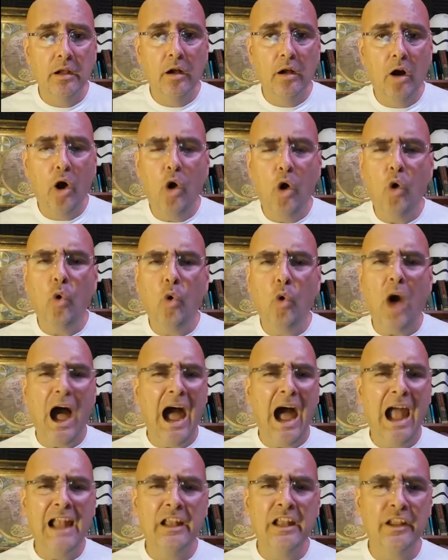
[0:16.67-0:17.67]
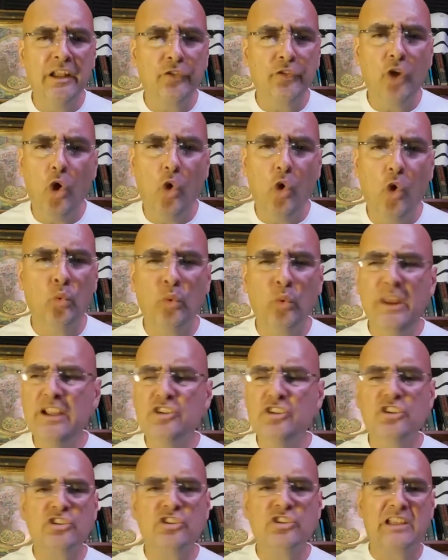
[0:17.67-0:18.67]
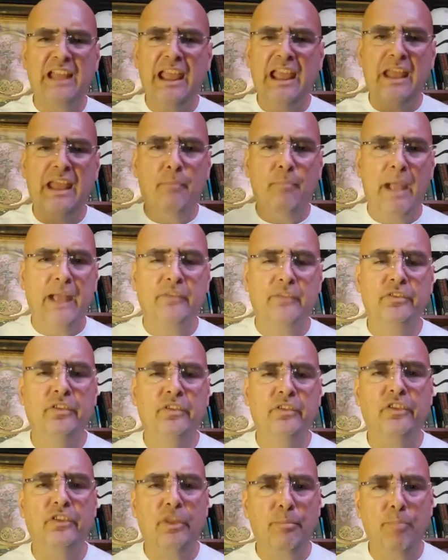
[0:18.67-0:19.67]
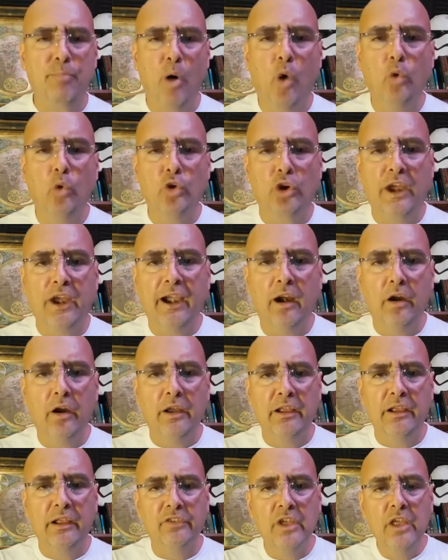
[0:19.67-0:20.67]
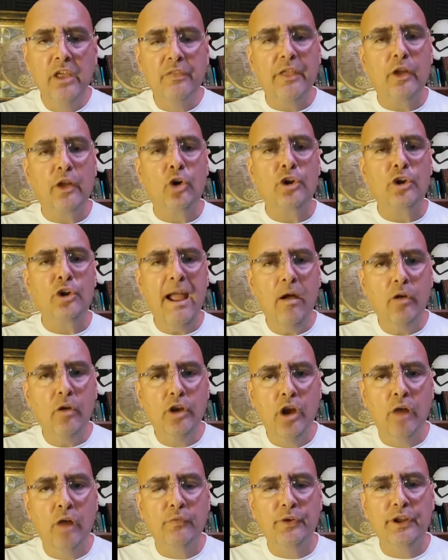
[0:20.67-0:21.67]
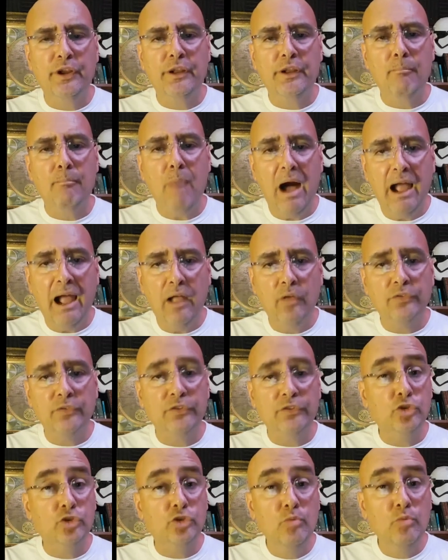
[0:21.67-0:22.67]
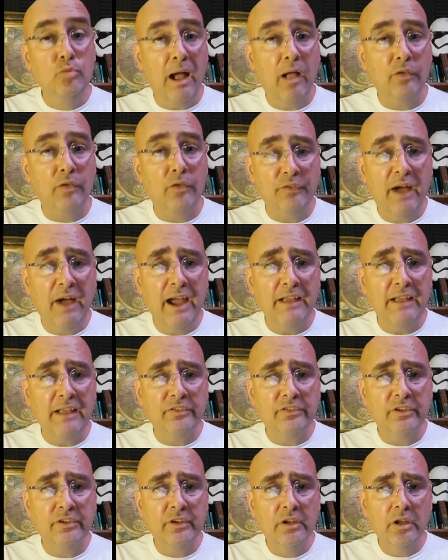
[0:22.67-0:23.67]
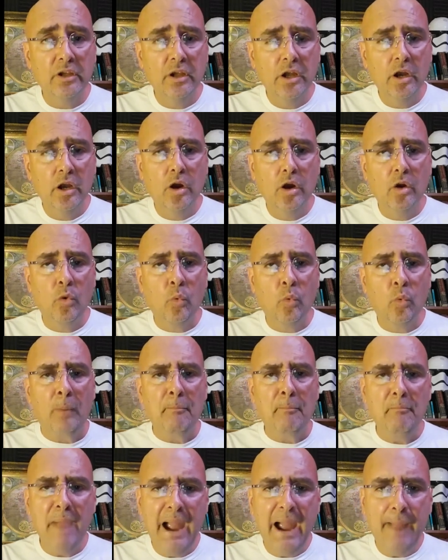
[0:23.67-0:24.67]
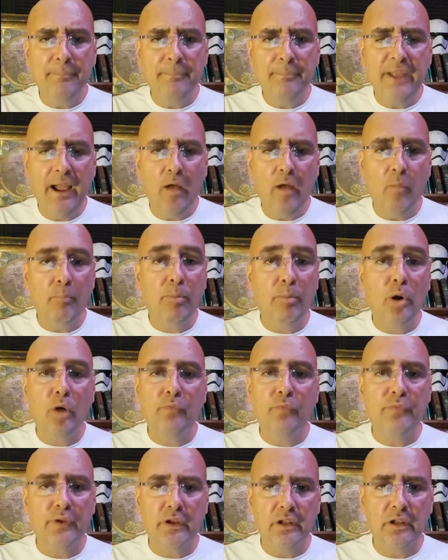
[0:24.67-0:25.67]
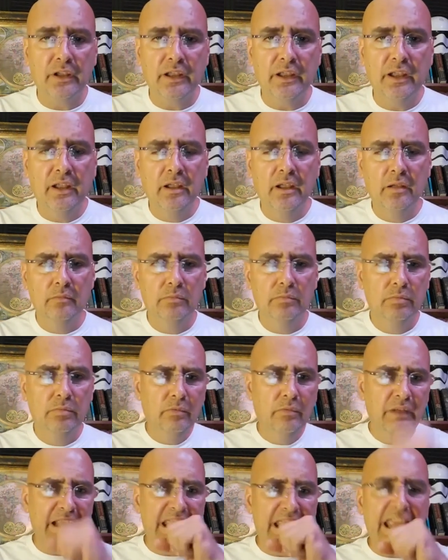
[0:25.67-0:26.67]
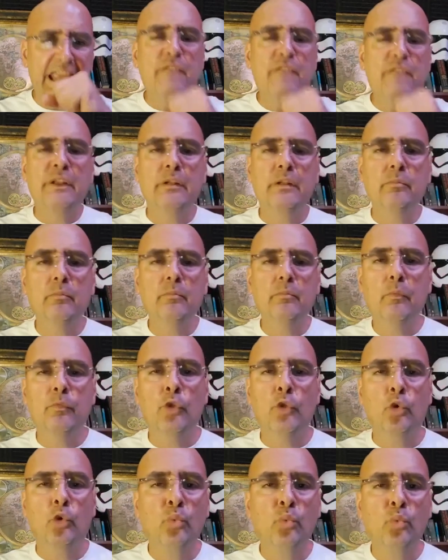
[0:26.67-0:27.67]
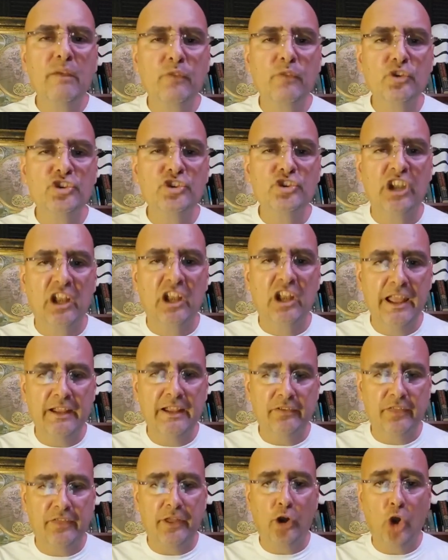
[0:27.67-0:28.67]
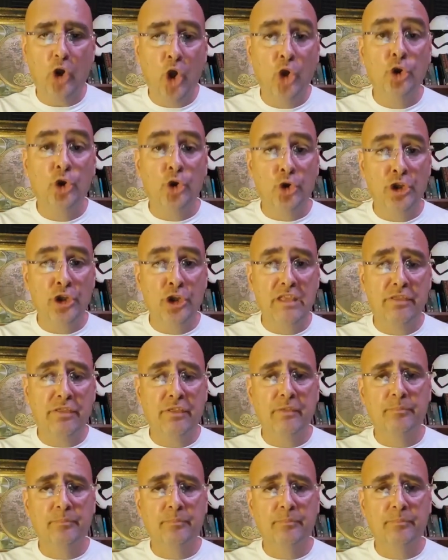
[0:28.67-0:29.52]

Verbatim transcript: whole islands, whole regions, land masses in the polar areas that are now covered in miles and two miles of ice were mapped out perfectly. Even the rivers and lakes that are underneath